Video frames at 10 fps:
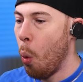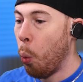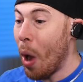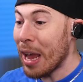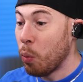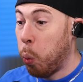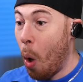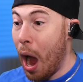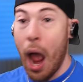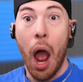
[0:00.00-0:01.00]
Wait,
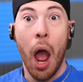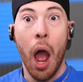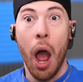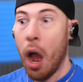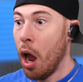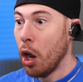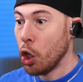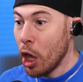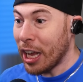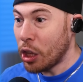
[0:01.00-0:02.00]
what?
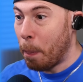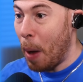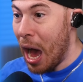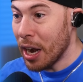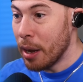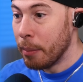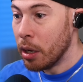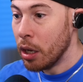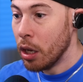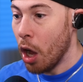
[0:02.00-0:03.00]
Look at the bottom.
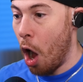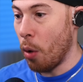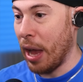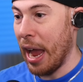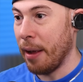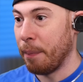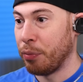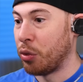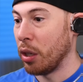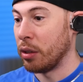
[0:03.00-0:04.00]
Okay,
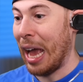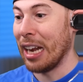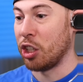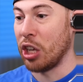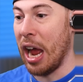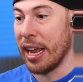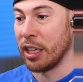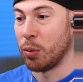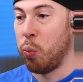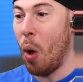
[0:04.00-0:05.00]
that's
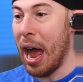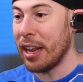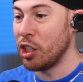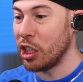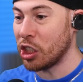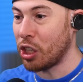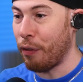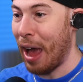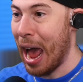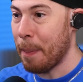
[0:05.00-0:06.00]
science. Why does this
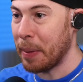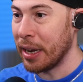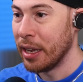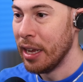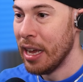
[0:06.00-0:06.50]
stuff happen?